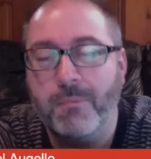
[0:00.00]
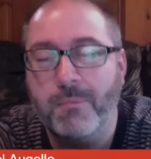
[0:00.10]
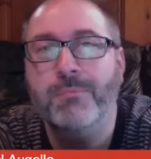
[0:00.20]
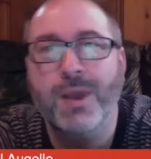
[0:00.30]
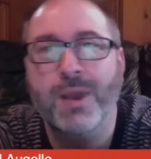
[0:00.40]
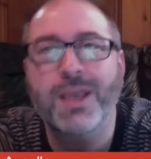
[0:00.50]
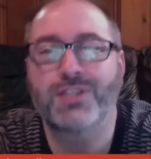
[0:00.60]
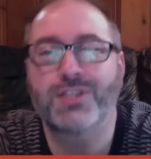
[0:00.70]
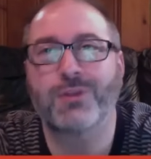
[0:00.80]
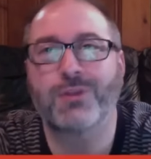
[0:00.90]
Mike
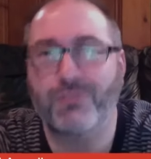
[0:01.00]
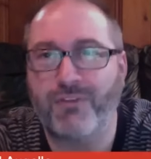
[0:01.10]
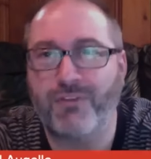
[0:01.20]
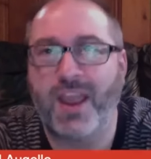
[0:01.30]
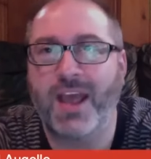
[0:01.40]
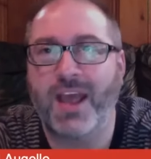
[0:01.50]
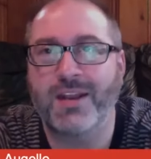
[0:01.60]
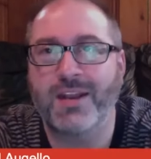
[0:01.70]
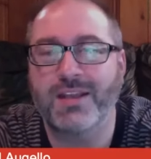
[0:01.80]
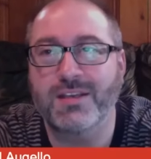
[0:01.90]
Agello, the fan,
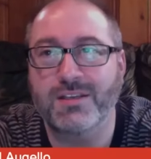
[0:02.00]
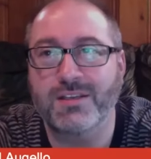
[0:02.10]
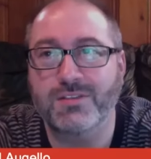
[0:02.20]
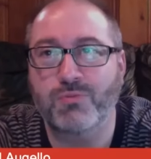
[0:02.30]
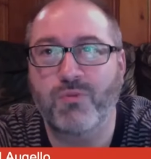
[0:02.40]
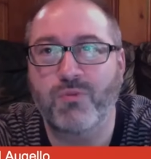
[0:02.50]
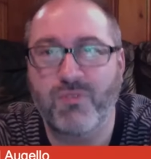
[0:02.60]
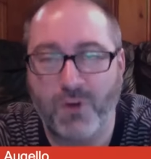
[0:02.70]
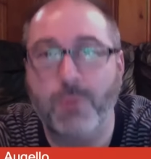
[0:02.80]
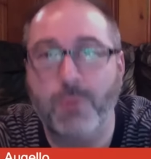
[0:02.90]
is
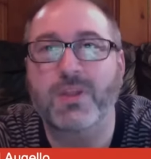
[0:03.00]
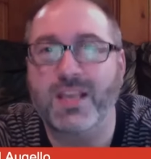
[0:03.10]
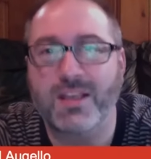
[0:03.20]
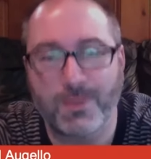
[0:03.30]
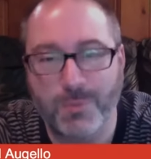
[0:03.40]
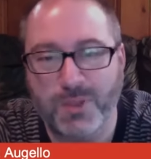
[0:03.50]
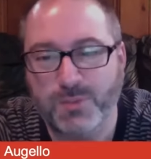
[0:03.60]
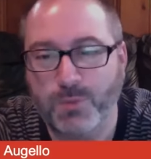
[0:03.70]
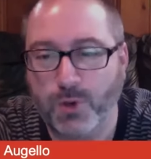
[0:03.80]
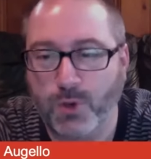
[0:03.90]
firmly in the
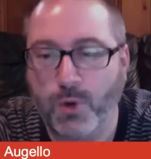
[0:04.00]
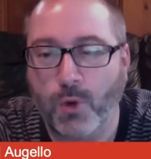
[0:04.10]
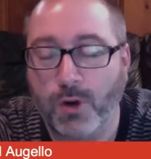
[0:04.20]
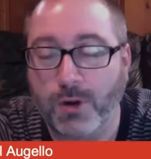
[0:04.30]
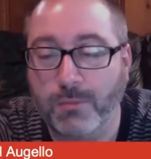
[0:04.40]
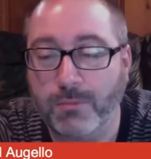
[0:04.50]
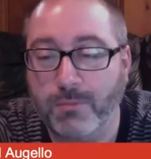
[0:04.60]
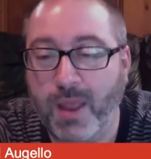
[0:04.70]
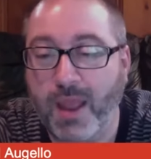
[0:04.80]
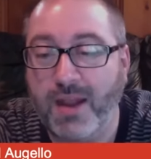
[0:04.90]
Pittsburgh court,
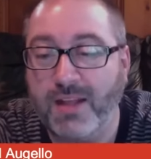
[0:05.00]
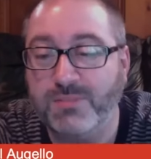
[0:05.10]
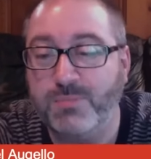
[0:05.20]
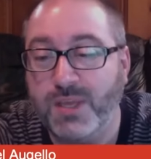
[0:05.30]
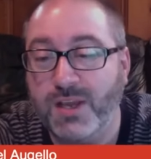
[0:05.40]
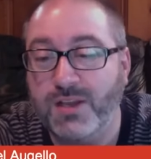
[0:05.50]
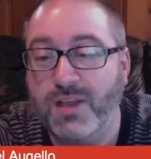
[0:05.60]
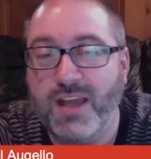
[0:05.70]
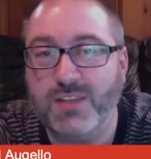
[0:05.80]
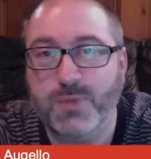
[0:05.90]
and that's
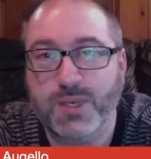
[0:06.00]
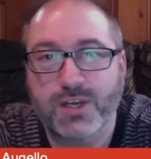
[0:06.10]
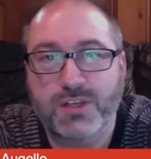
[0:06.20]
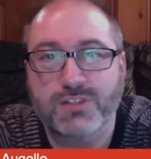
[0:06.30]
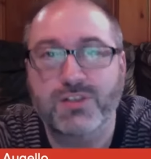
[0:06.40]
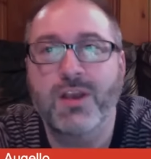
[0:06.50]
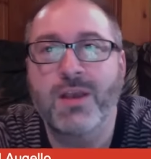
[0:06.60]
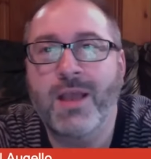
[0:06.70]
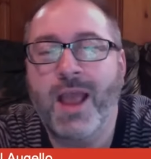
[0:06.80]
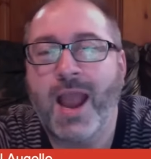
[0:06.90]
because
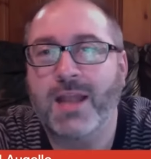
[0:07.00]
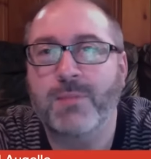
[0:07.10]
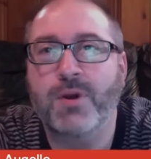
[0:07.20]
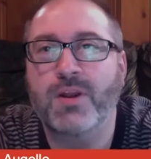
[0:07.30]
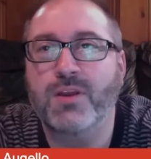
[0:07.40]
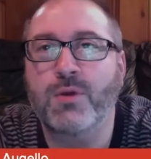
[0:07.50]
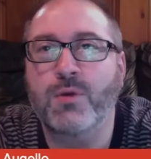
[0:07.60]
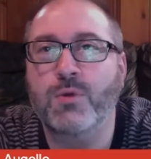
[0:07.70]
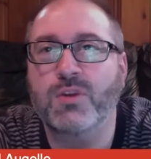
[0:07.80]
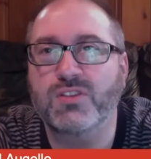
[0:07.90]
anybody who
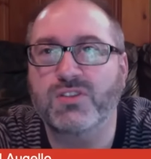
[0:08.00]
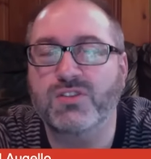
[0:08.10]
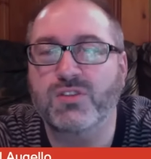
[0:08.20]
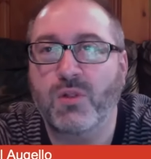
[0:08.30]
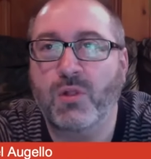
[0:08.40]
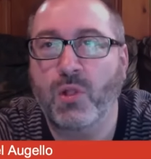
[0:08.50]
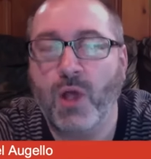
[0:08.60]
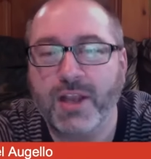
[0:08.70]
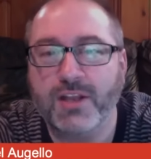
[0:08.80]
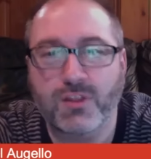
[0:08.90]
is
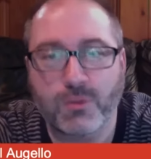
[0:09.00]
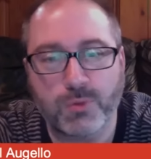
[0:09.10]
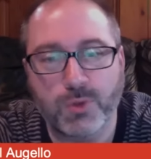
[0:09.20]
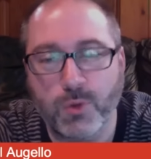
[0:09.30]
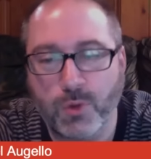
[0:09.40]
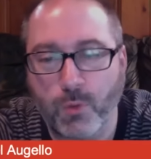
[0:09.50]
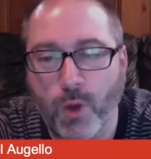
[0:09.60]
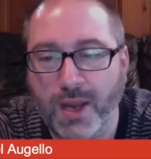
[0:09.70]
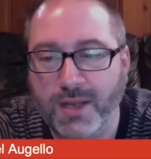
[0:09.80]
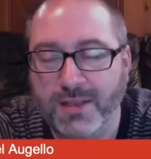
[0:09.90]
liked the blue and
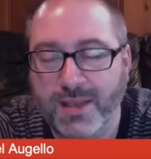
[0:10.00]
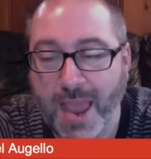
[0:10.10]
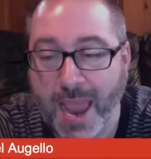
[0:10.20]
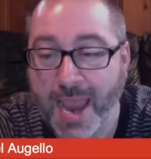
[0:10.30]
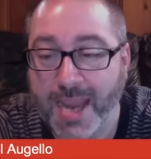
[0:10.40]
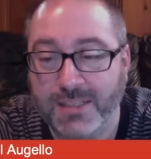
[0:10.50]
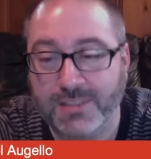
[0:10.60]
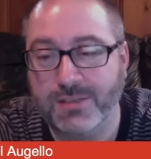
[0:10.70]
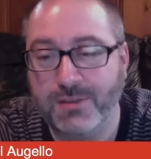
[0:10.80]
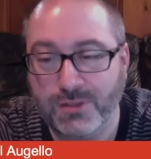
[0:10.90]
white hates
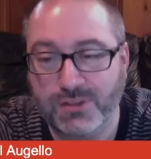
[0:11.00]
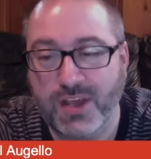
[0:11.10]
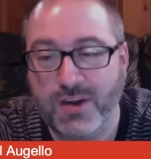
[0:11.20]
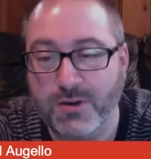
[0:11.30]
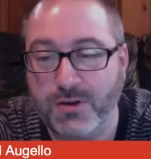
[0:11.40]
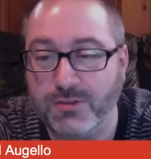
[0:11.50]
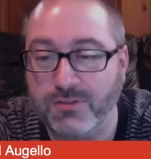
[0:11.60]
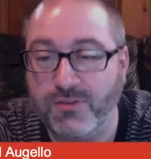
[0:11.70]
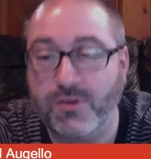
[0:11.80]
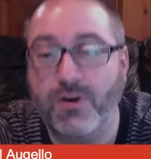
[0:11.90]
the Senators
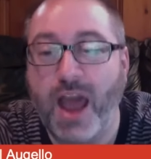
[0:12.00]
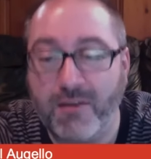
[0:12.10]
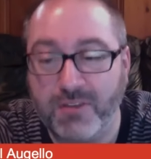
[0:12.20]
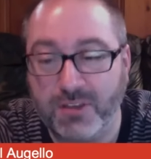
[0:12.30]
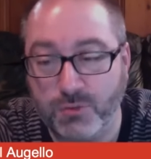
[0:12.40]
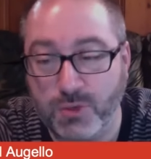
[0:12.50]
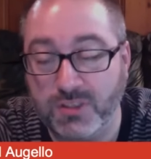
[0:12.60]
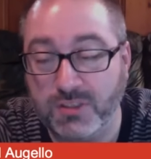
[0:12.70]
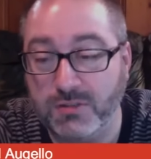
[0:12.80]
for obvious reasons.